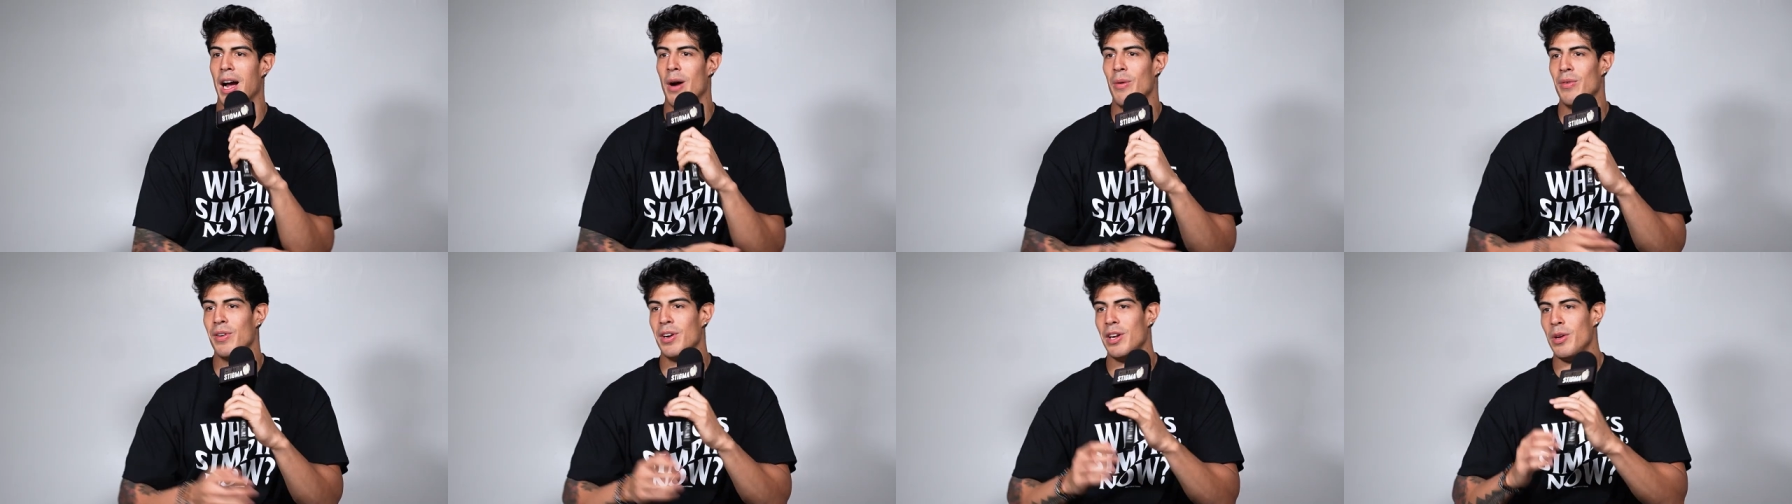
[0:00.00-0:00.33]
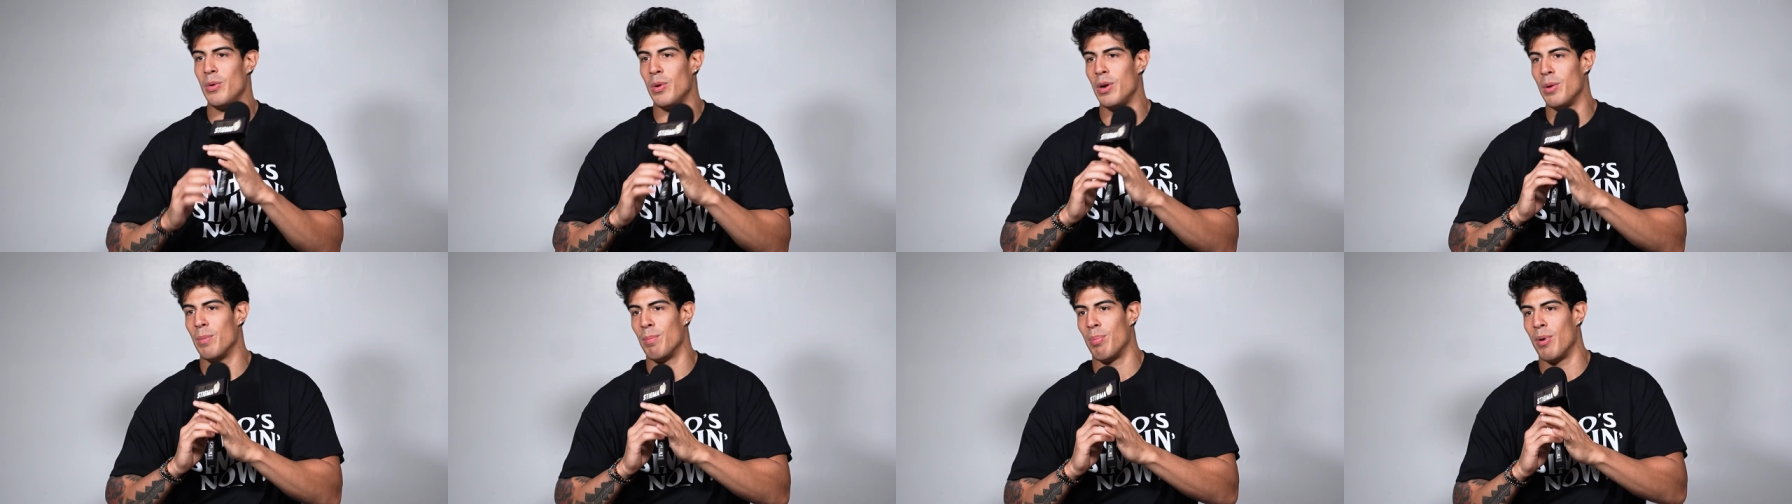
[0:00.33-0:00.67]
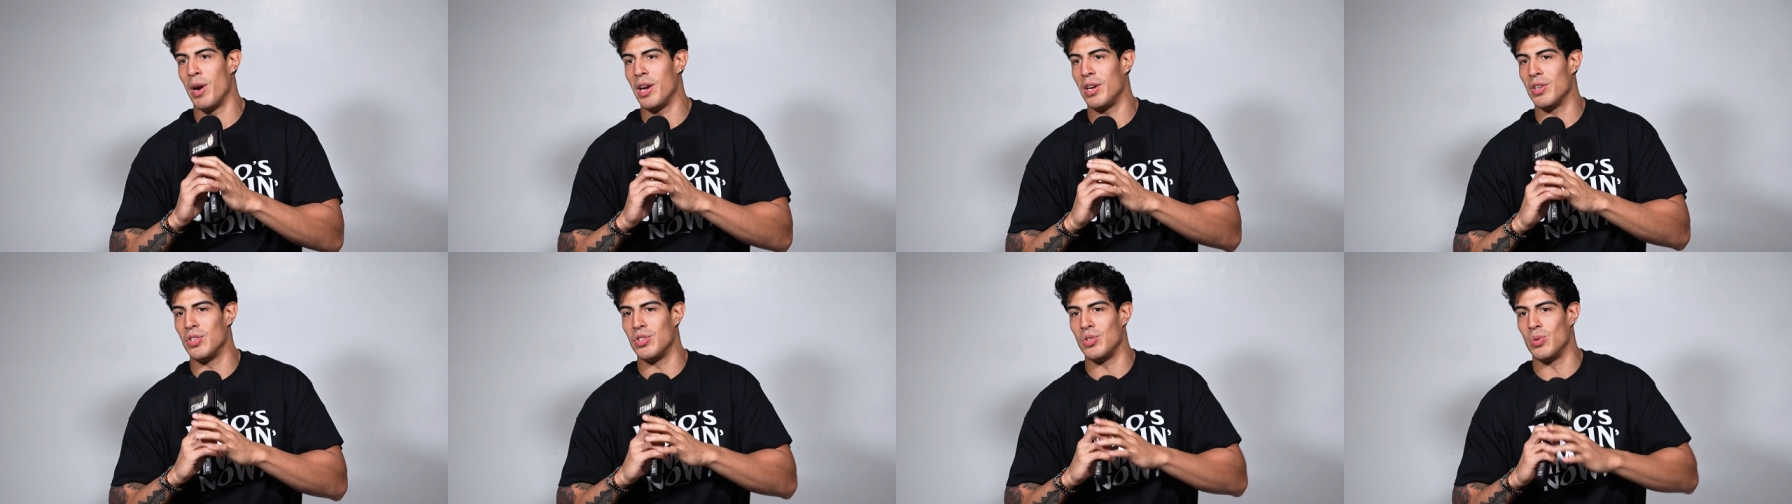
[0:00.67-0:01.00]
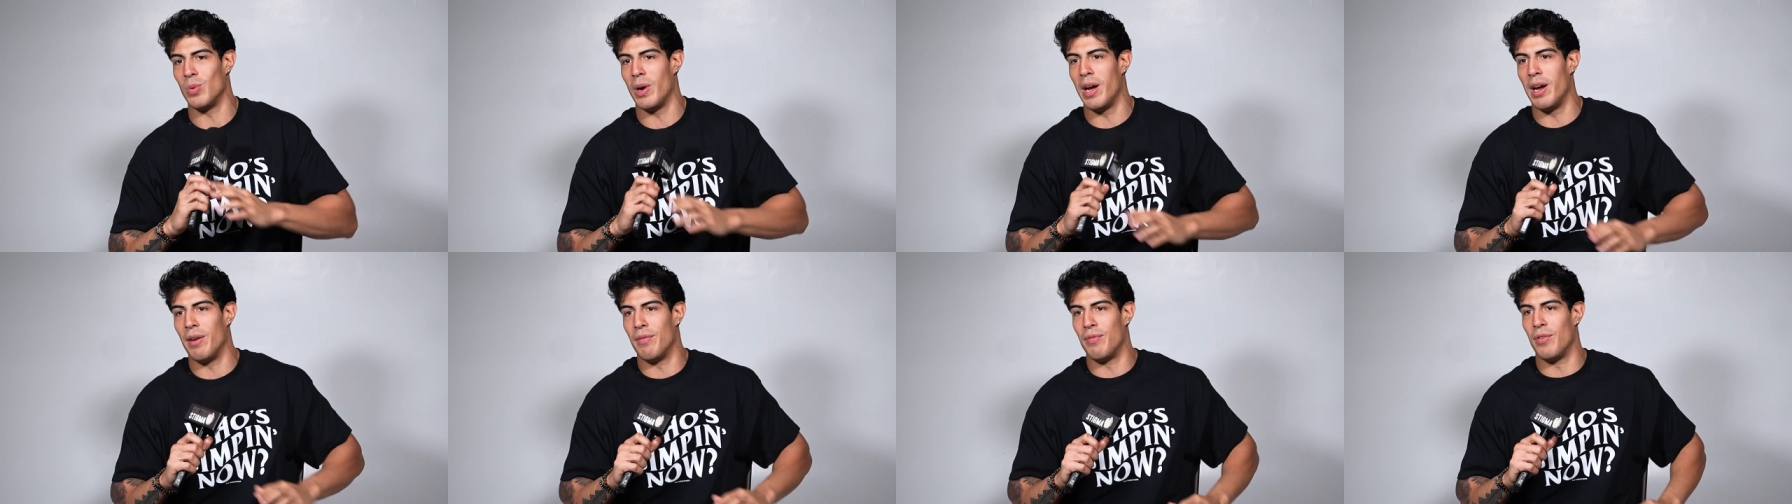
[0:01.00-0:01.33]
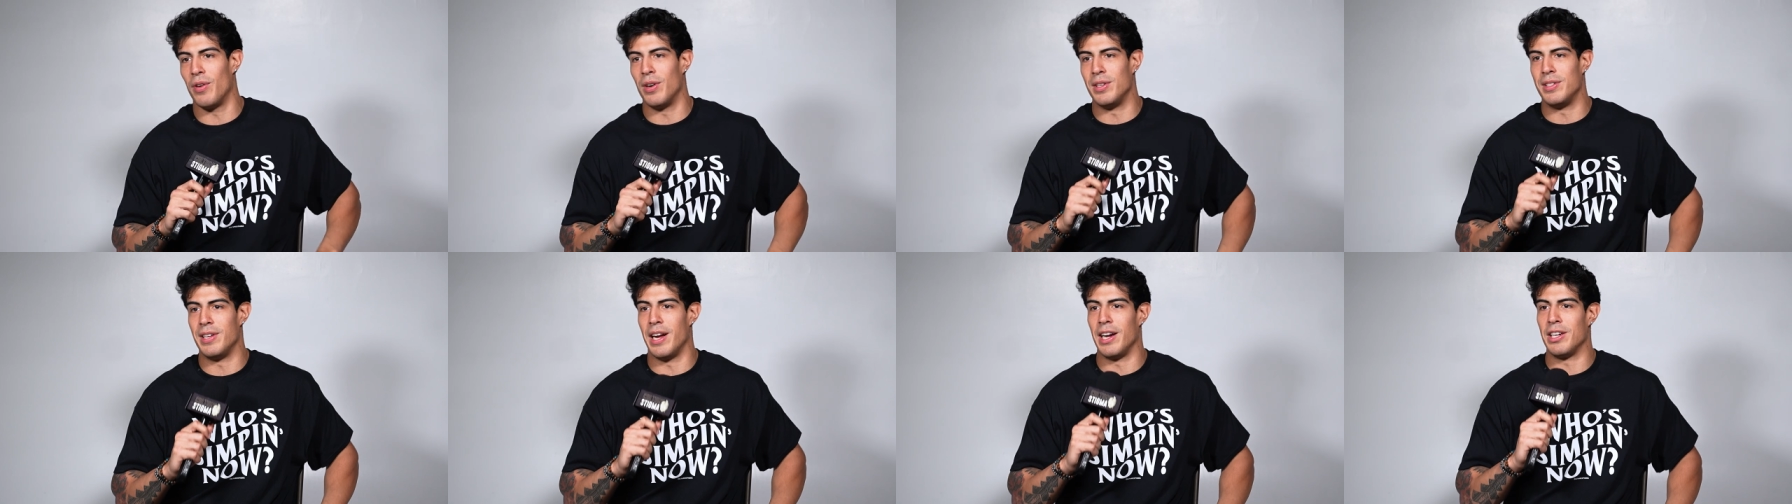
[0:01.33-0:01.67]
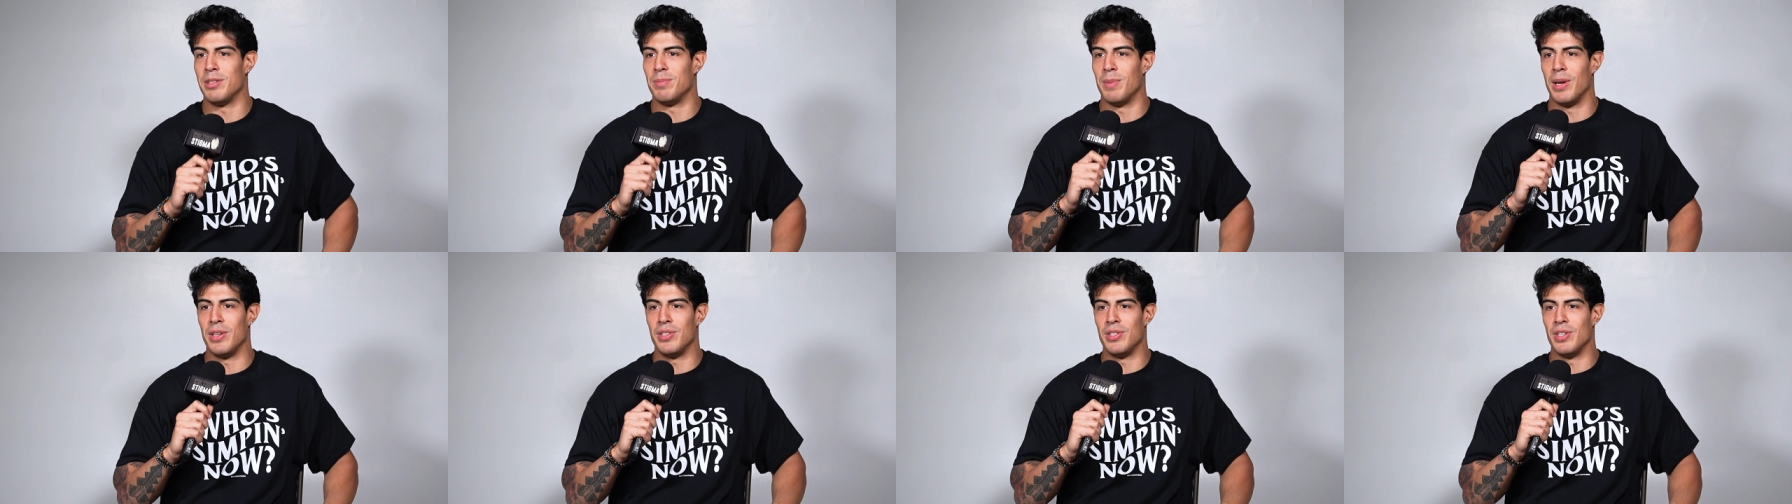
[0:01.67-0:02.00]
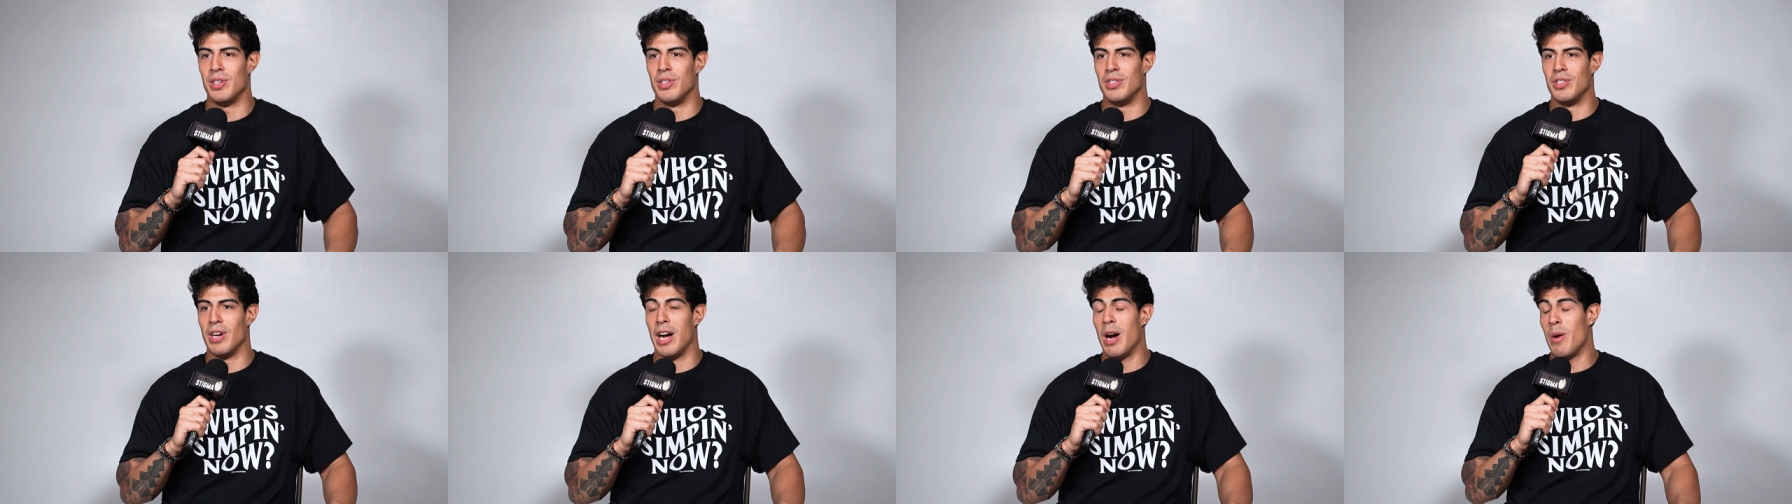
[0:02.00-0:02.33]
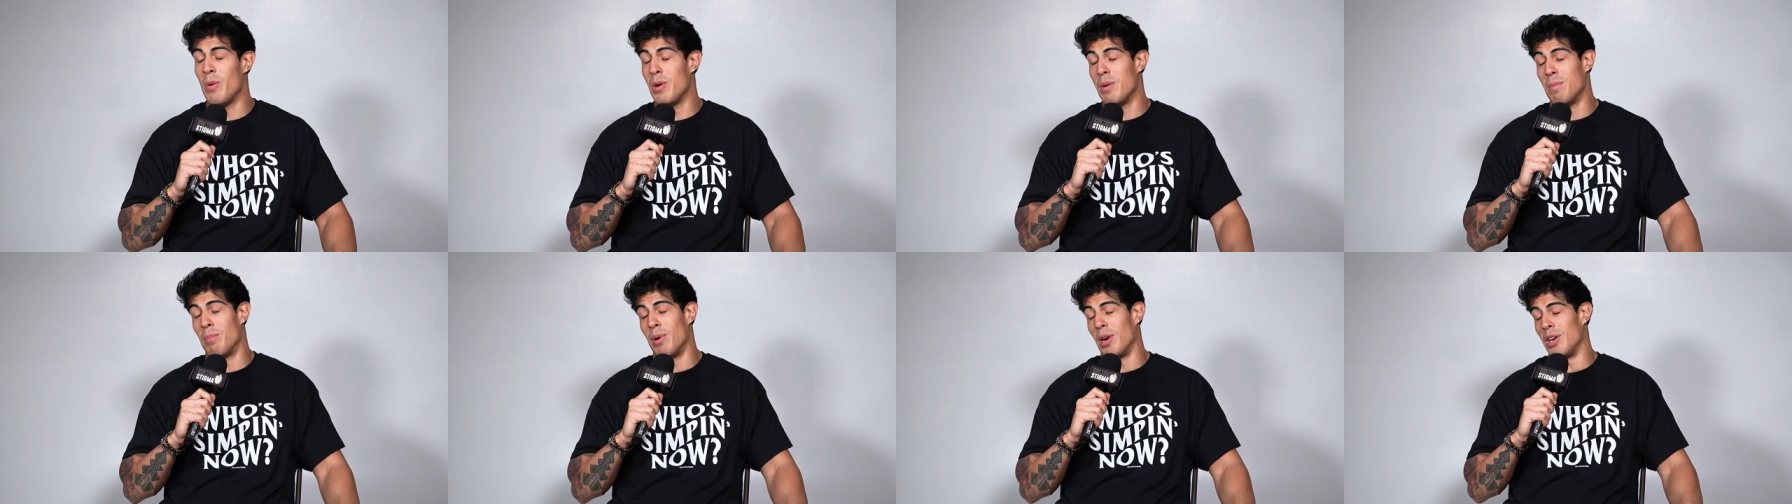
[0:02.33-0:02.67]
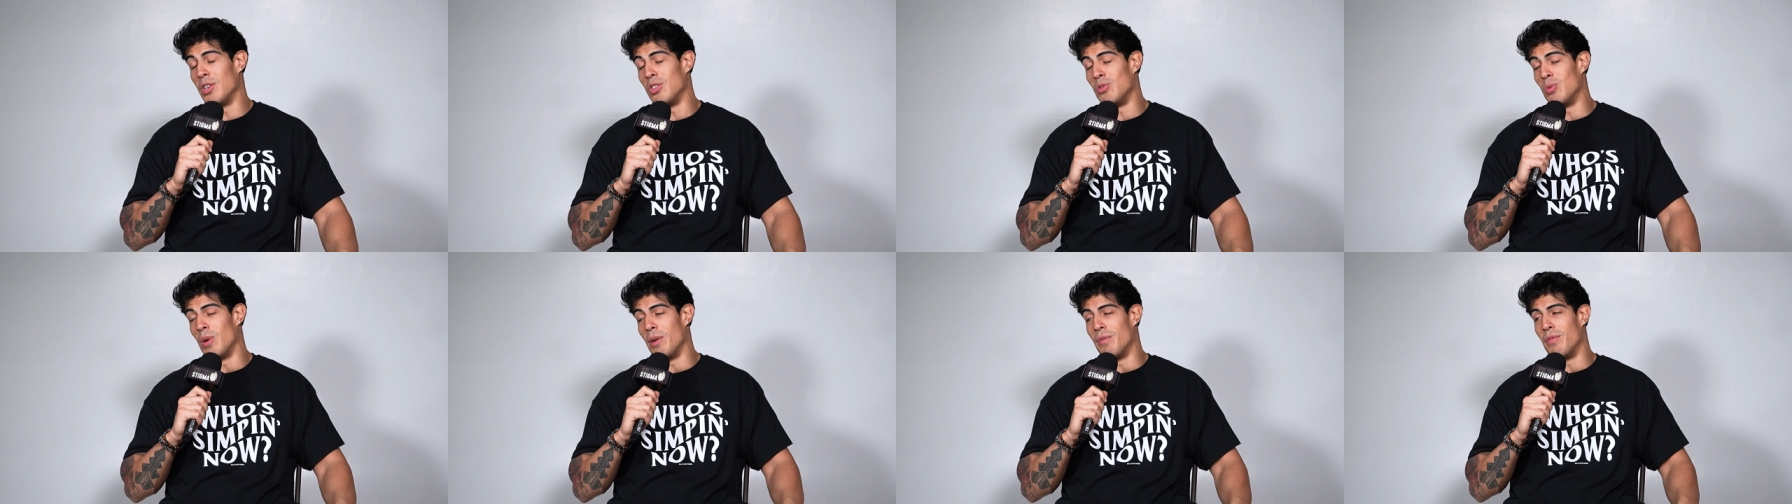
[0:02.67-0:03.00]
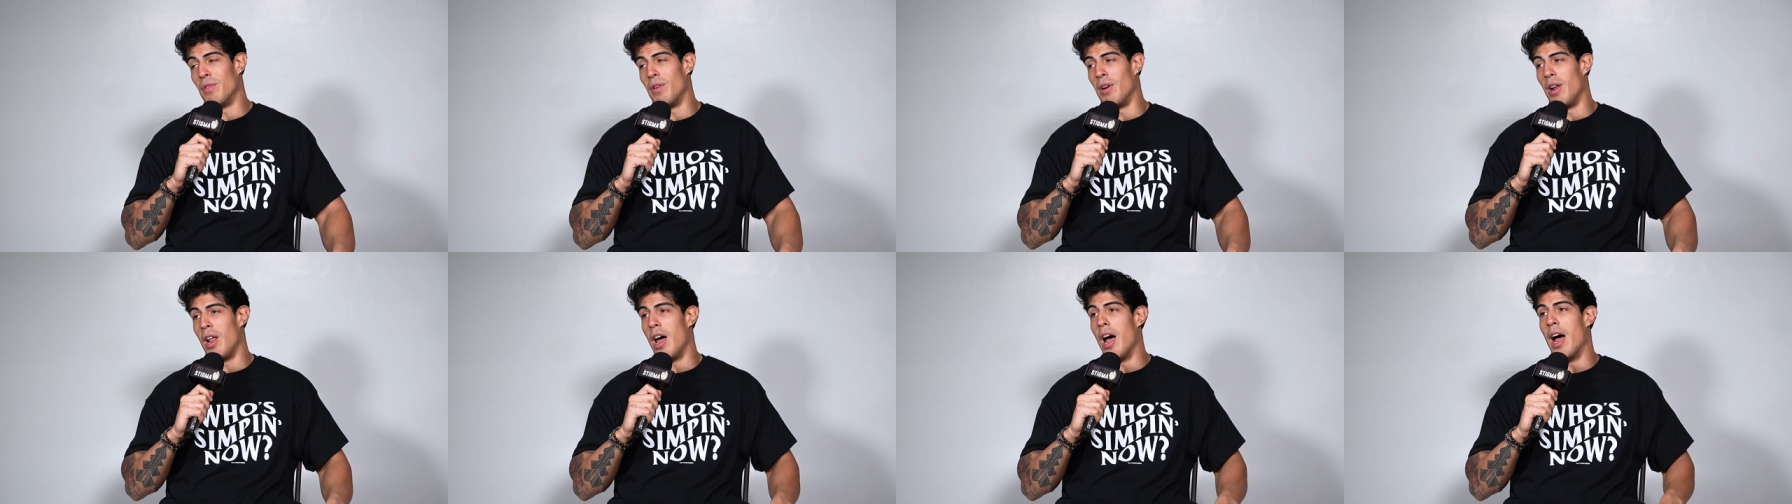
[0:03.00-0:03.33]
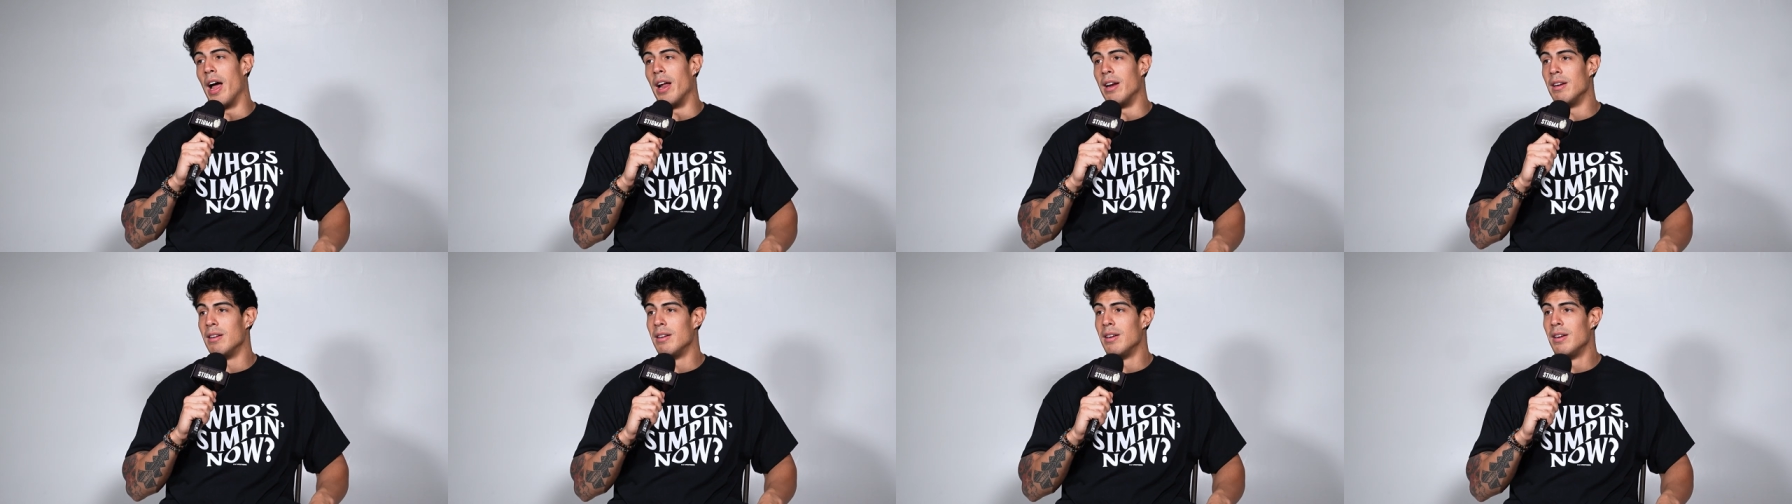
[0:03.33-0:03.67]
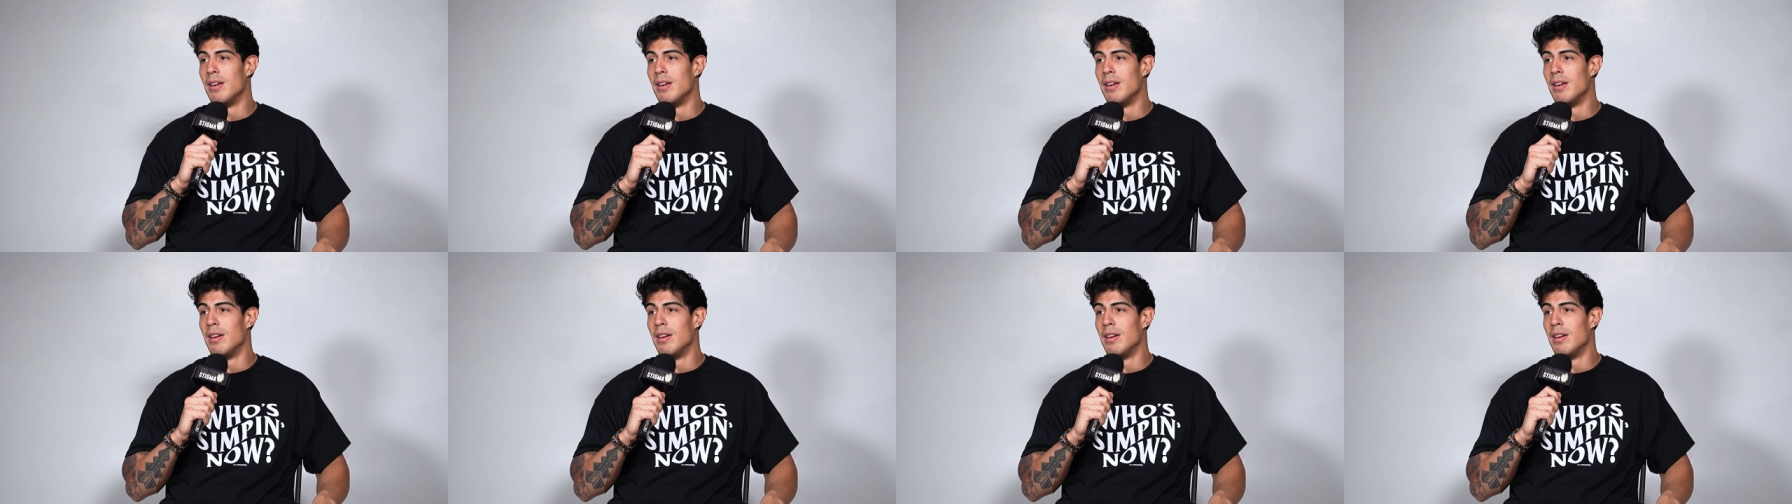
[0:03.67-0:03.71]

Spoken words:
I really wouldn't break a sweat for a text message. I wouldn't break a sweat for a lot.